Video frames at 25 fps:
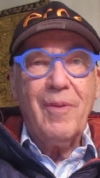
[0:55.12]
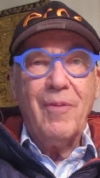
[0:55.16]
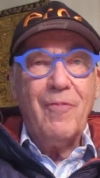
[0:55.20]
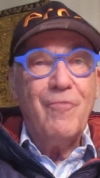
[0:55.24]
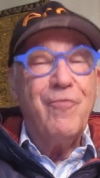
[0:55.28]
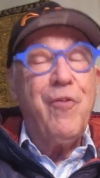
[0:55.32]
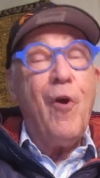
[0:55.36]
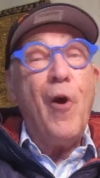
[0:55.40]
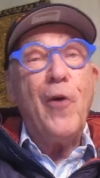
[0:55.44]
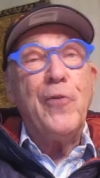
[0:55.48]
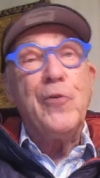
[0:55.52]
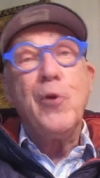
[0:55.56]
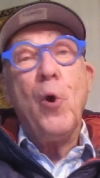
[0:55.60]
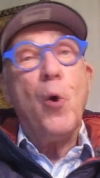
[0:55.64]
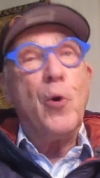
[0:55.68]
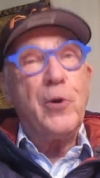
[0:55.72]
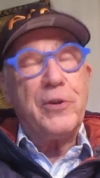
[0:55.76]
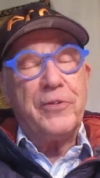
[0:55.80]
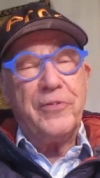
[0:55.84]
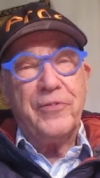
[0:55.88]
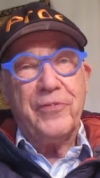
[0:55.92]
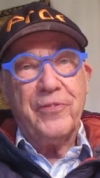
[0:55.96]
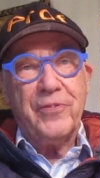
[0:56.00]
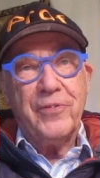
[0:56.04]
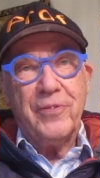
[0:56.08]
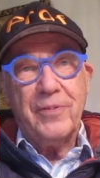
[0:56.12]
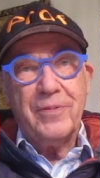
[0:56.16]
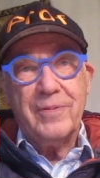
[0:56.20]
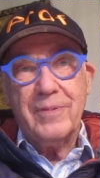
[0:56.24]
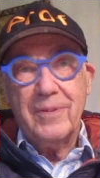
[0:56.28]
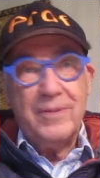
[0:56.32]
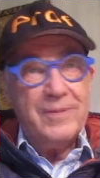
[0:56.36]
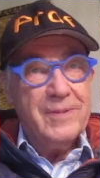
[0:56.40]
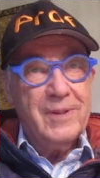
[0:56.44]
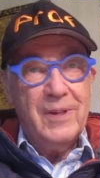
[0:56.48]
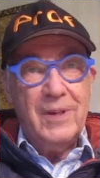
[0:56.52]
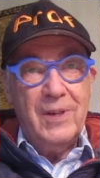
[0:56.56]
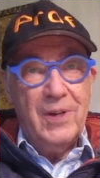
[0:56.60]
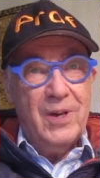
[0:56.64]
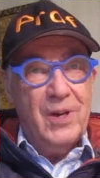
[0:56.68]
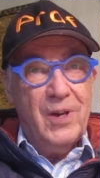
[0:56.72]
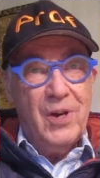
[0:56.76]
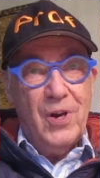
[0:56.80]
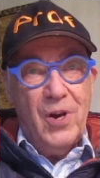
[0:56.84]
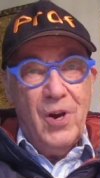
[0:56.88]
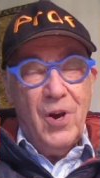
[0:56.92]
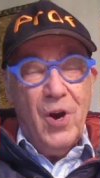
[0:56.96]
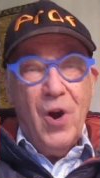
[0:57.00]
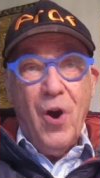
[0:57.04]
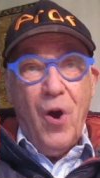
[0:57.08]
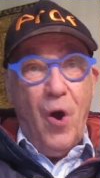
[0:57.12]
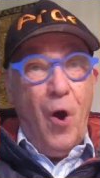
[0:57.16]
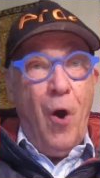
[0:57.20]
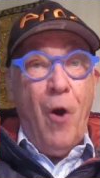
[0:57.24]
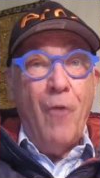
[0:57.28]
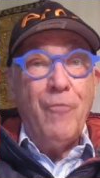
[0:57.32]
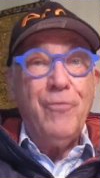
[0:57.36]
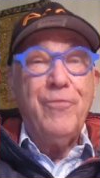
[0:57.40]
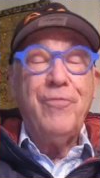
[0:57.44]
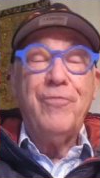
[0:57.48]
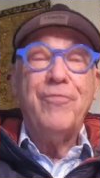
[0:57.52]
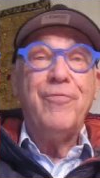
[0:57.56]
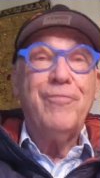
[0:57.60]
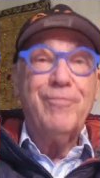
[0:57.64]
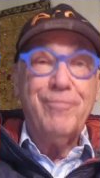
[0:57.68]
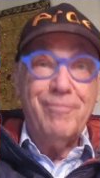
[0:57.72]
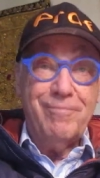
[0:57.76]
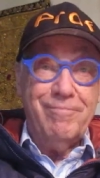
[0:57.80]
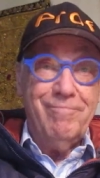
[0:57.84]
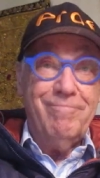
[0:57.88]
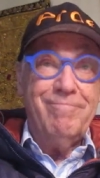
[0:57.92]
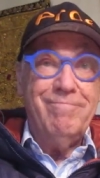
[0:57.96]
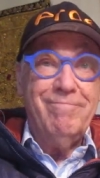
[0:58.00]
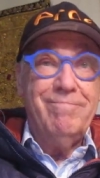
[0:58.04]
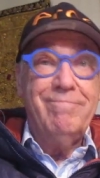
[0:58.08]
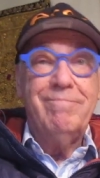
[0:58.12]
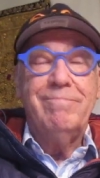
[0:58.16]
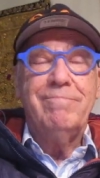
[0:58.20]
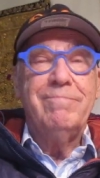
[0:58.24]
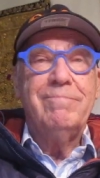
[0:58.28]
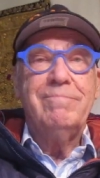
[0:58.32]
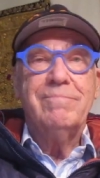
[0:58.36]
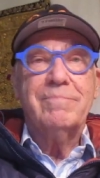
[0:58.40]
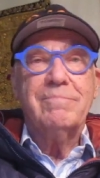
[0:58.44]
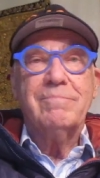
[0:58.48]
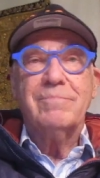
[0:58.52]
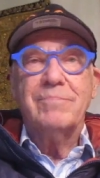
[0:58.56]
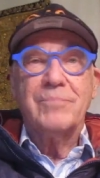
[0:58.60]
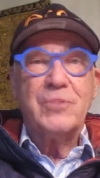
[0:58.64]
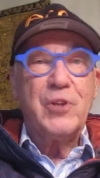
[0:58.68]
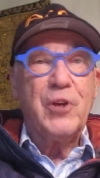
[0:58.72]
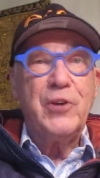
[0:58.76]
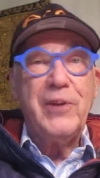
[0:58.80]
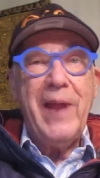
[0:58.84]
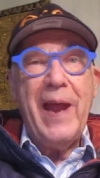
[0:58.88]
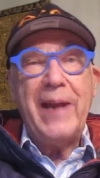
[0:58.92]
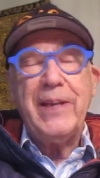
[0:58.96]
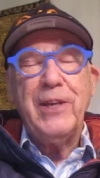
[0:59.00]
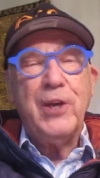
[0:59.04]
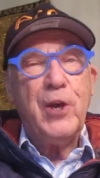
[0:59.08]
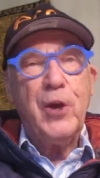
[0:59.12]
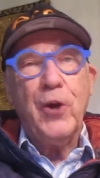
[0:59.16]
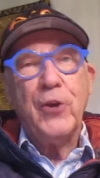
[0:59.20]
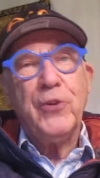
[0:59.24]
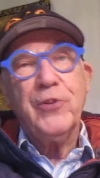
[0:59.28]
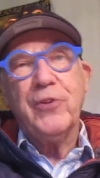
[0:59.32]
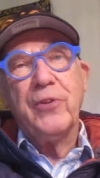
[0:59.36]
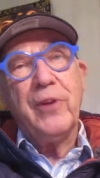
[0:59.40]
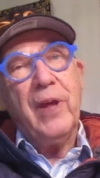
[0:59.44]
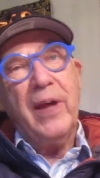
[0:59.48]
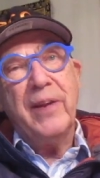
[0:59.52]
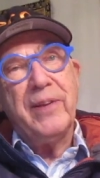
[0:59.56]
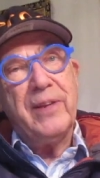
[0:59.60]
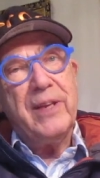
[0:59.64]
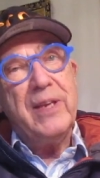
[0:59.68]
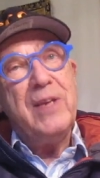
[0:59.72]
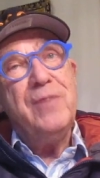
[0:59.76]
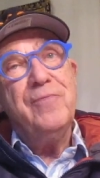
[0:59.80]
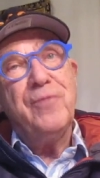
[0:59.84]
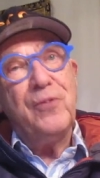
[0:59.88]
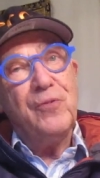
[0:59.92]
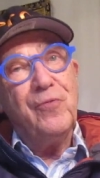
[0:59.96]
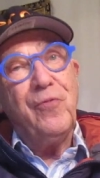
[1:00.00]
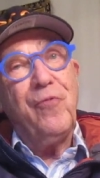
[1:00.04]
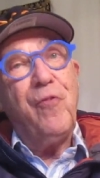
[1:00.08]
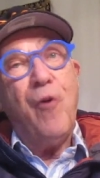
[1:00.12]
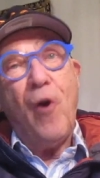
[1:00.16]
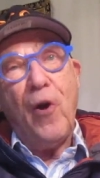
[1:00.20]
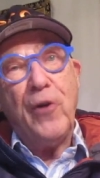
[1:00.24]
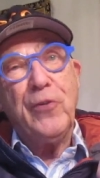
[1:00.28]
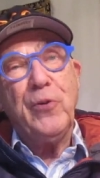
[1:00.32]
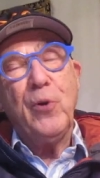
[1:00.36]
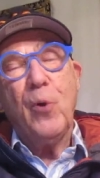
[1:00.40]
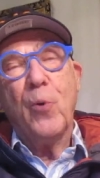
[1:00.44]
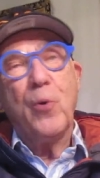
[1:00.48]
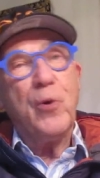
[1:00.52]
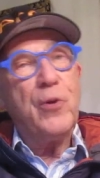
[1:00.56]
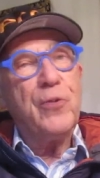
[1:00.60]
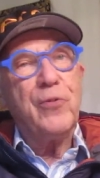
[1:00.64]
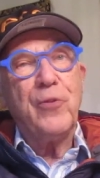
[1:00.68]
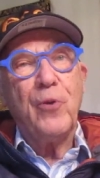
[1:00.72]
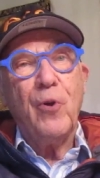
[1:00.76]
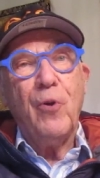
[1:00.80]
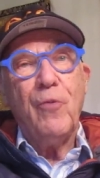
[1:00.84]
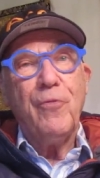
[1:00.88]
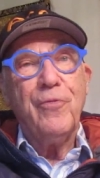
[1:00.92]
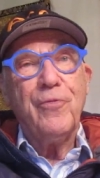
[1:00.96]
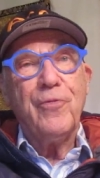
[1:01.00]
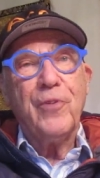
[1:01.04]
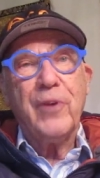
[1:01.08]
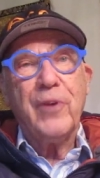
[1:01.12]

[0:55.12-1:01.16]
far north of Connecticut, and even far north of